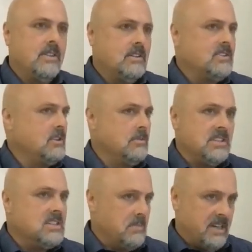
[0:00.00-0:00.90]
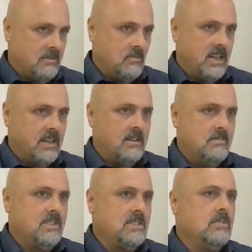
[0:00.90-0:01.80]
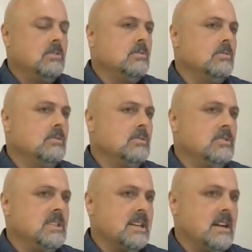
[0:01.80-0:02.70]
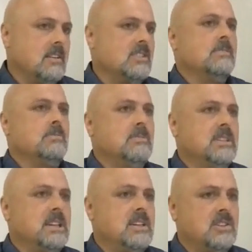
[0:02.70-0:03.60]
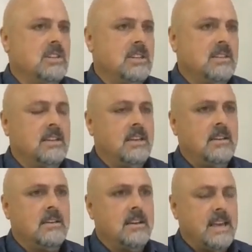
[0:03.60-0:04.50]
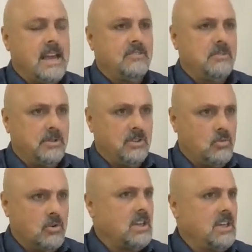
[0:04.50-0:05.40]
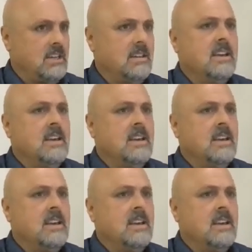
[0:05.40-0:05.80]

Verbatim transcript: There is no easy button when it comes to to technology implementation, and and uh, you have to put the work in